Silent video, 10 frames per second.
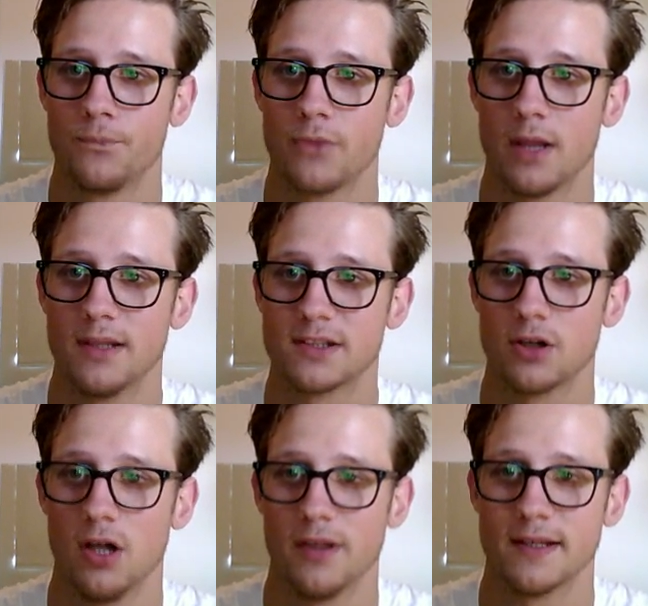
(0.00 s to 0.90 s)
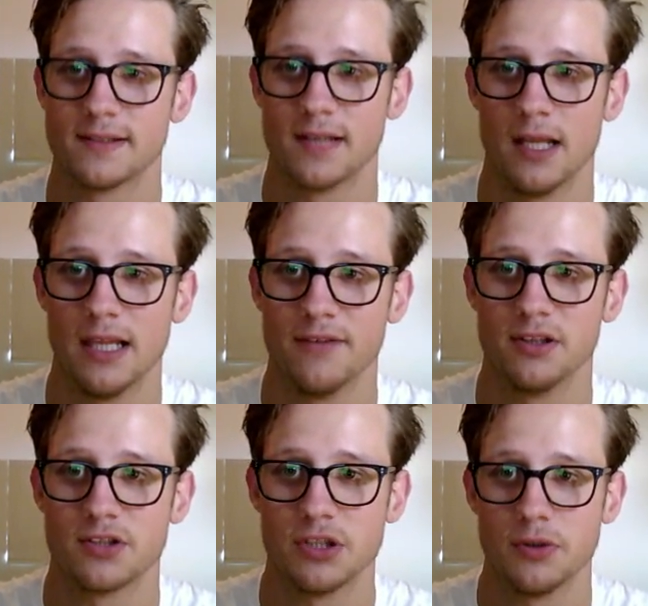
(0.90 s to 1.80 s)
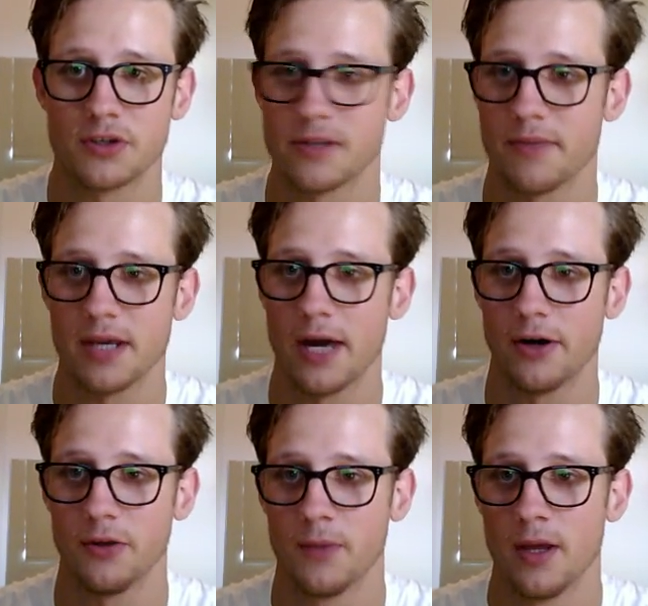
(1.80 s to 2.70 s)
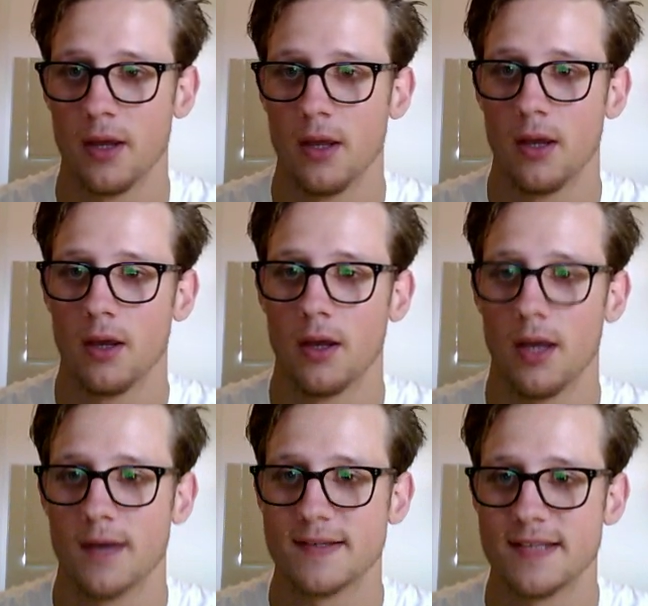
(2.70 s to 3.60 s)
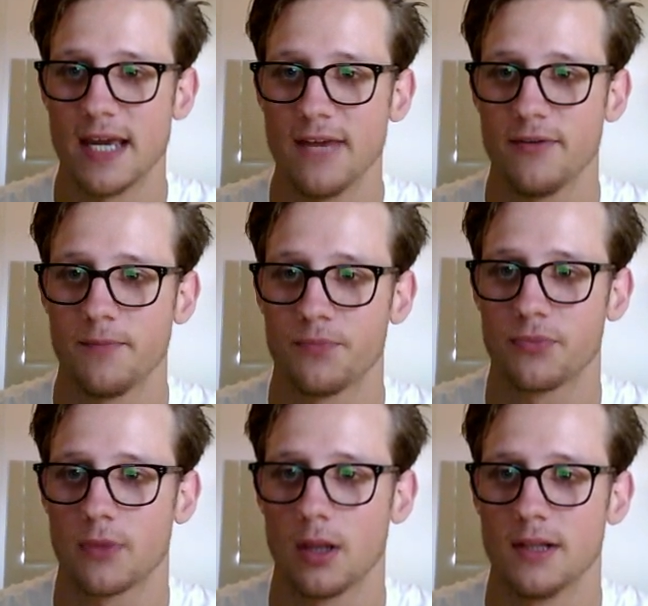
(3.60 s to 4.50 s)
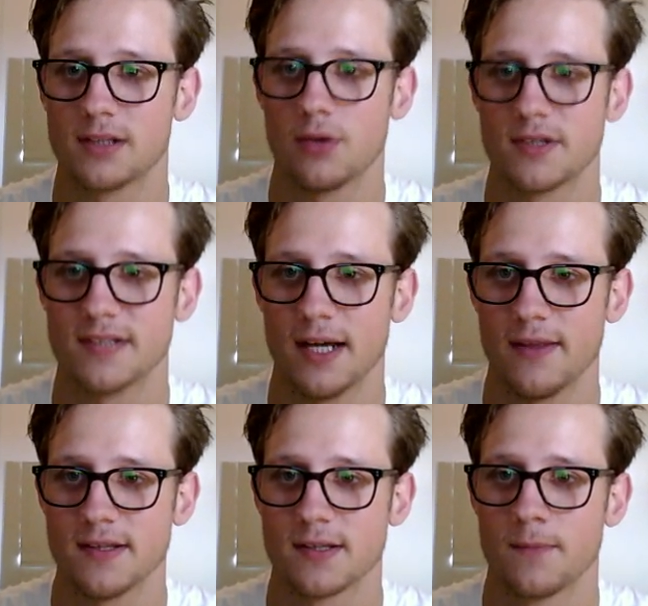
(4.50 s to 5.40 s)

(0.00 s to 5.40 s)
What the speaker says: Let's call this level 2 or something, I don't know. Save. Let's go design this.